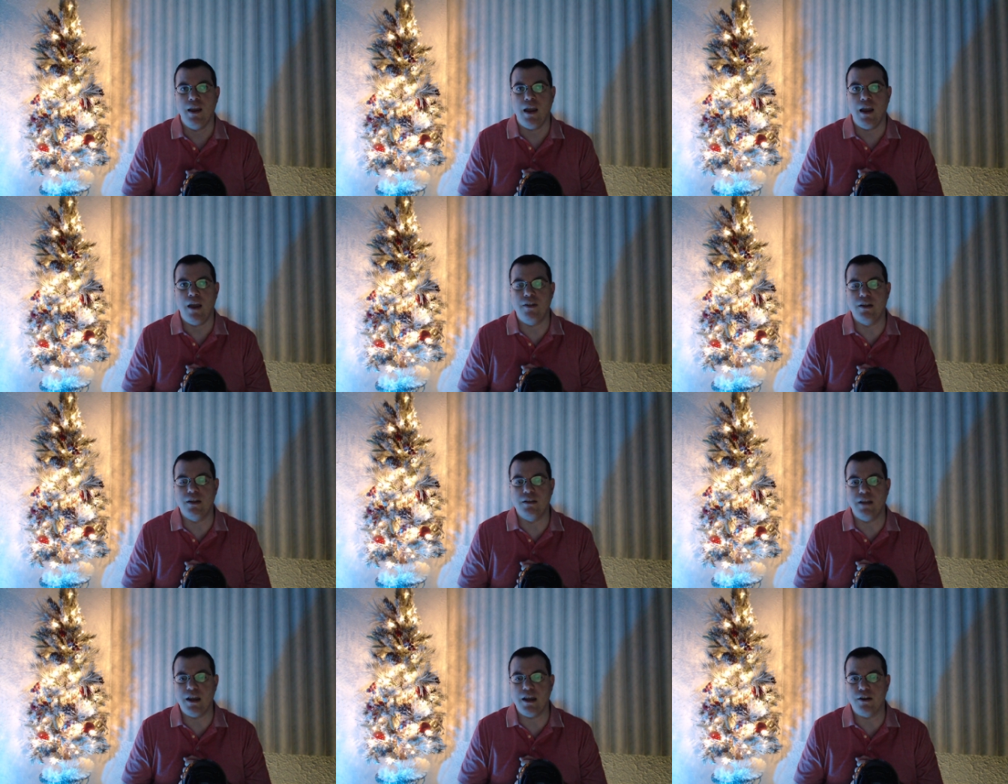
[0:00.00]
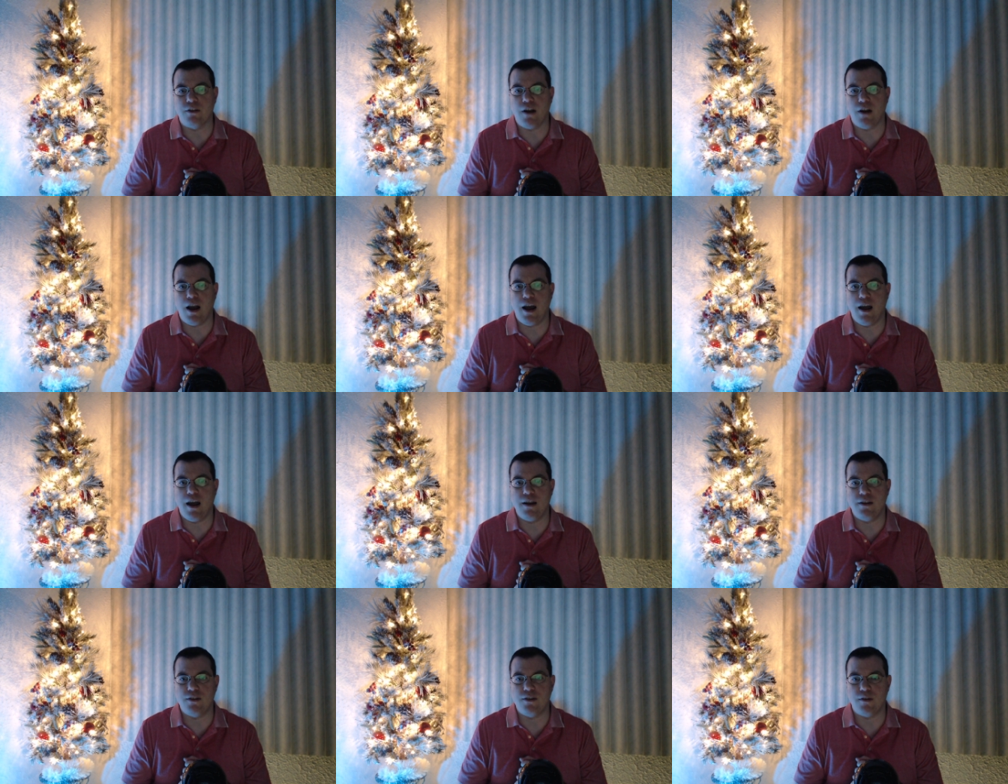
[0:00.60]
And then later
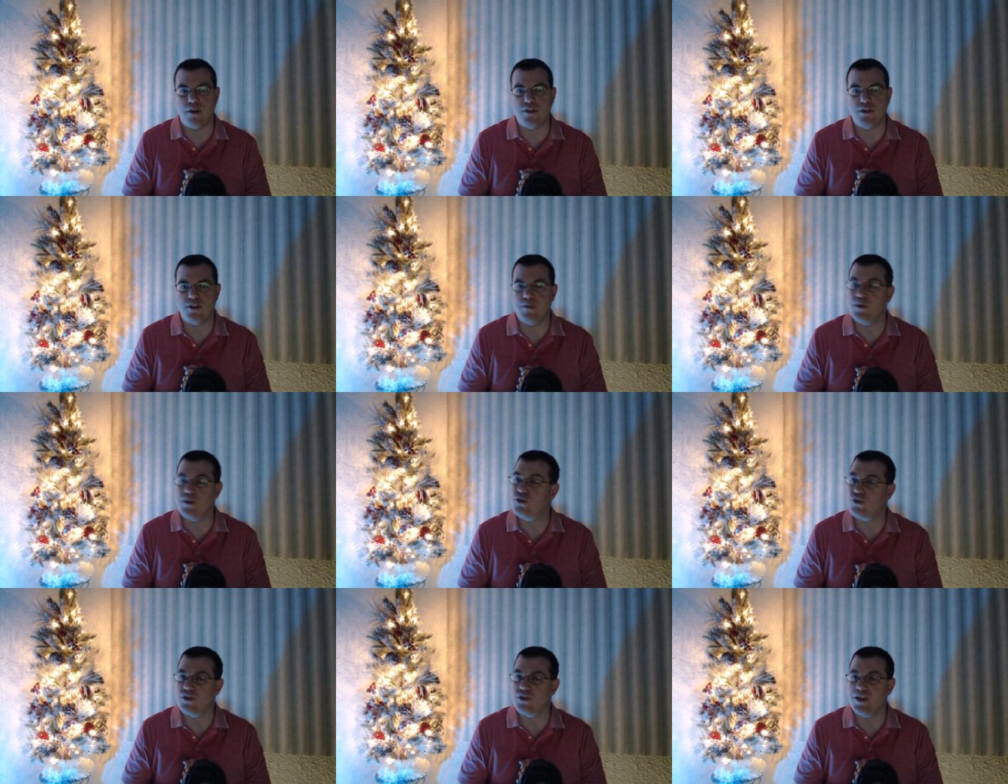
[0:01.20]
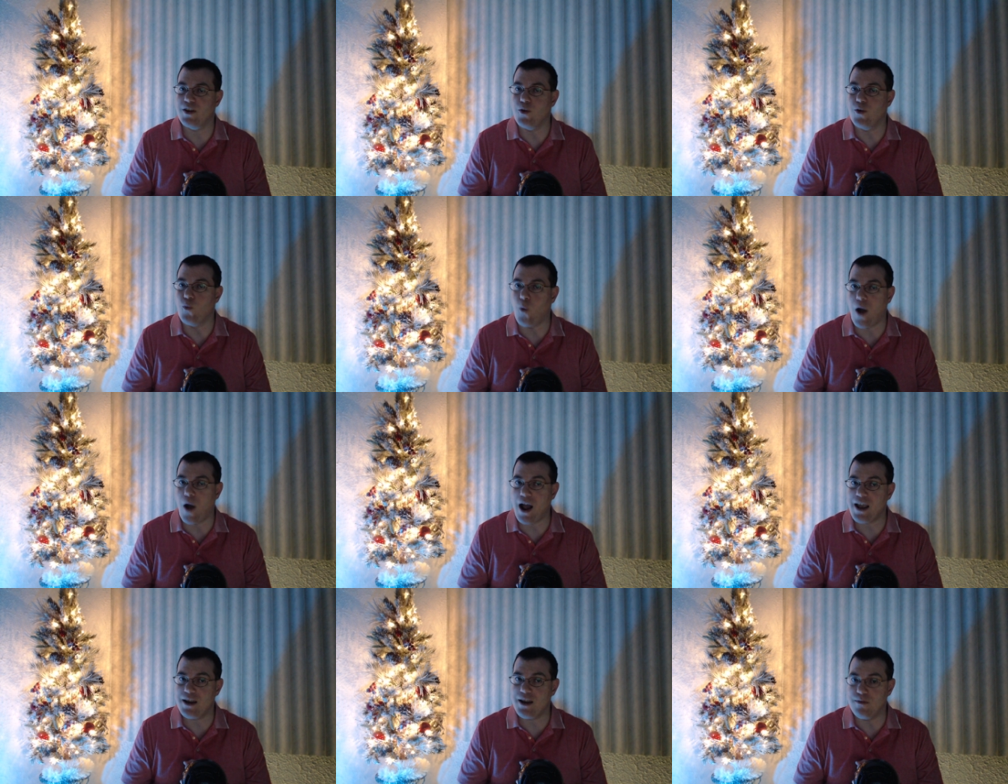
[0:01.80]
on, there are some interesting
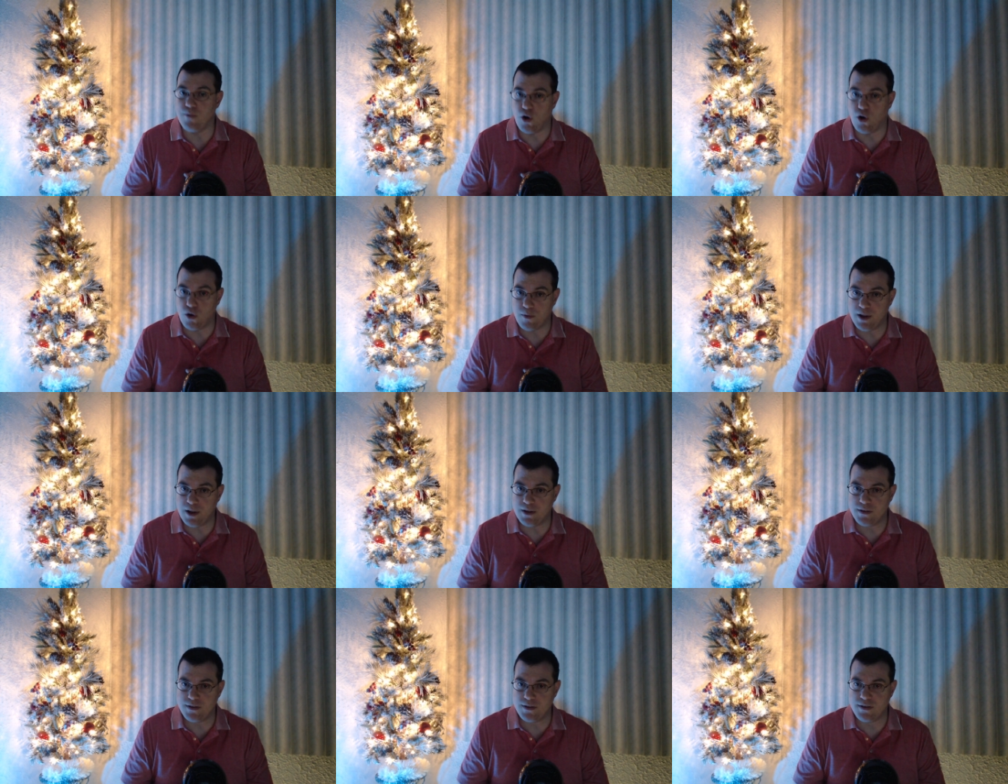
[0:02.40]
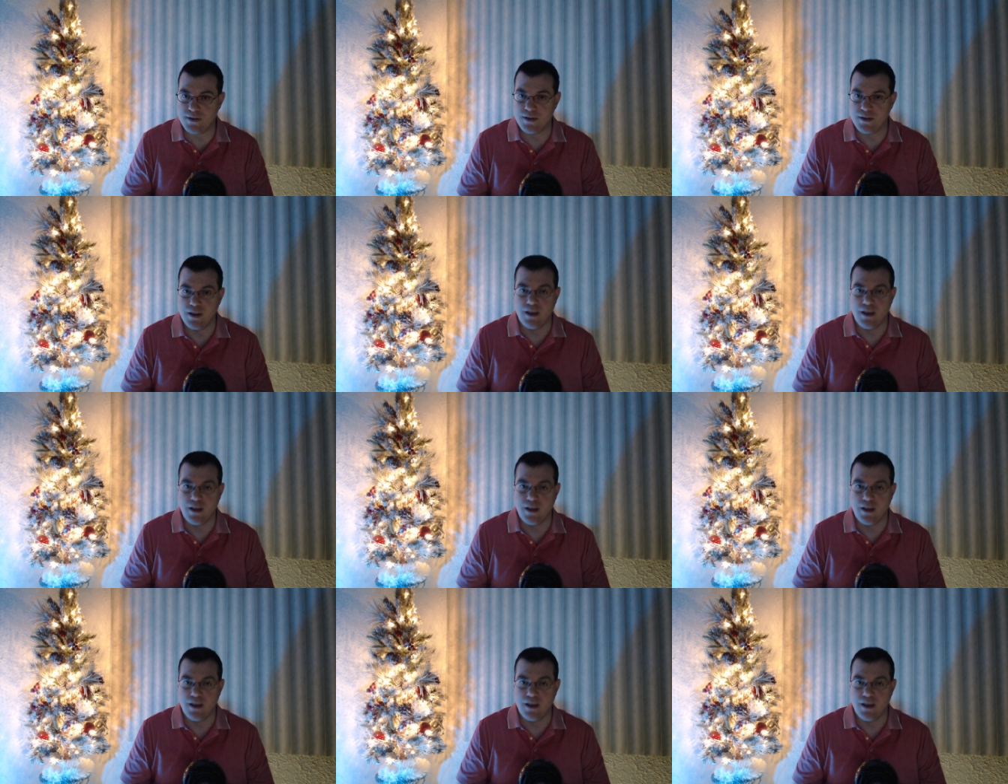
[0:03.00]
wine moments,